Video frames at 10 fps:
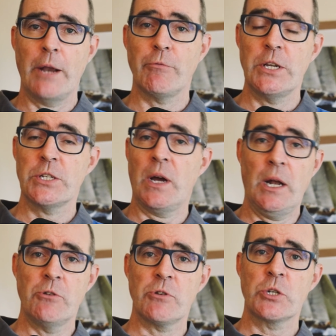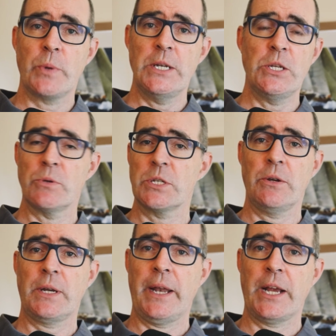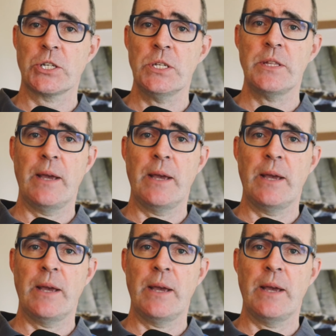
reached 120 or so connections,